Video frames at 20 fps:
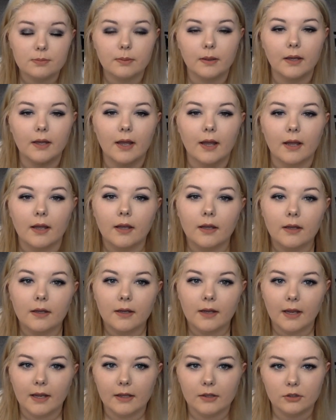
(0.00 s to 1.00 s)
but
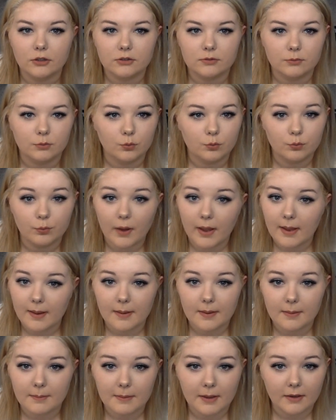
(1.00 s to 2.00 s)
it looked
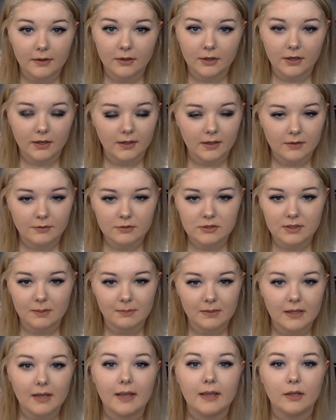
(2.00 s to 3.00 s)
way better, and it was
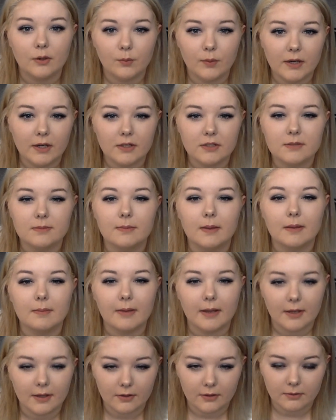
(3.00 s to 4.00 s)
something I could wear to make
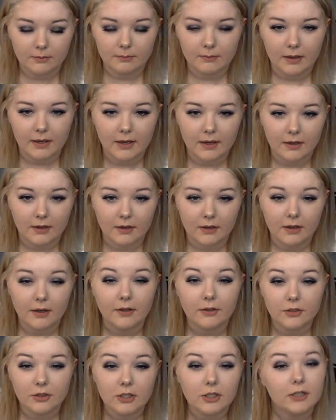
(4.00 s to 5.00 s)
my hair
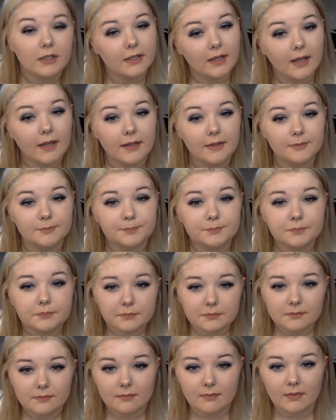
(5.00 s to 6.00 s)
healthier again,
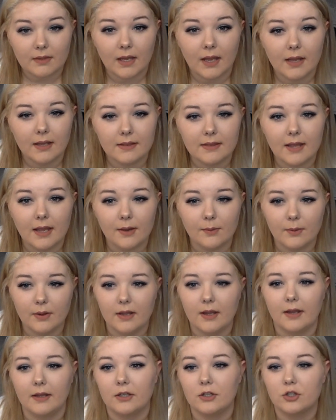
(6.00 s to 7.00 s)
and that way
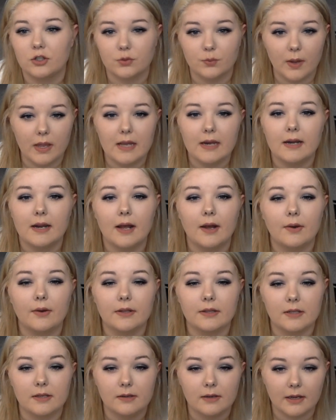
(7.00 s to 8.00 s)
I could just wait it out
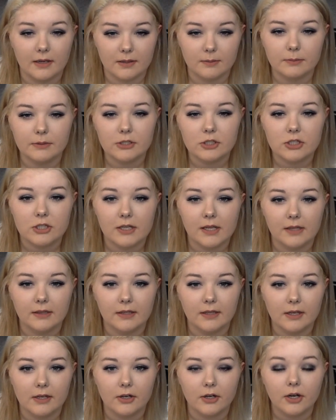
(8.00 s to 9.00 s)
and then I could bleach it again
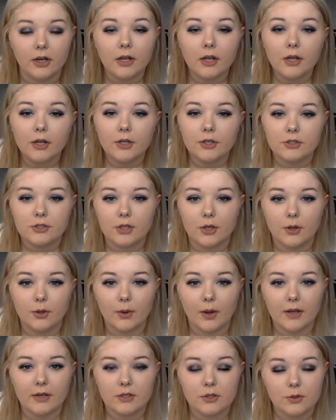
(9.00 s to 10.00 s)
later. So
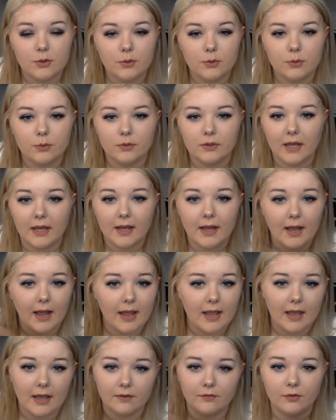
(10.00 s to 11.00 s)
I do that. I
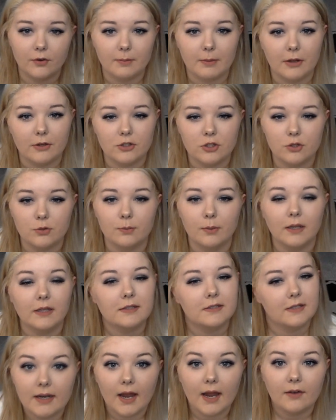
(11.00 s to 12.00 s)
had for about 2
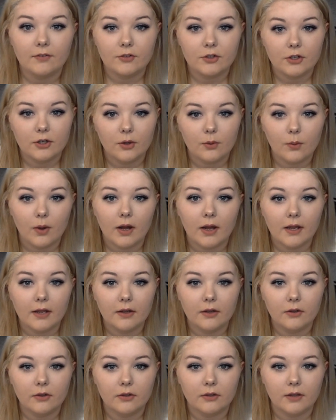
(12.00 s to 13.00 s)
months, and after a
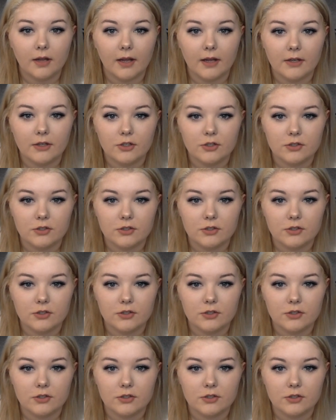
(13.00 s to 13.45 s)
while I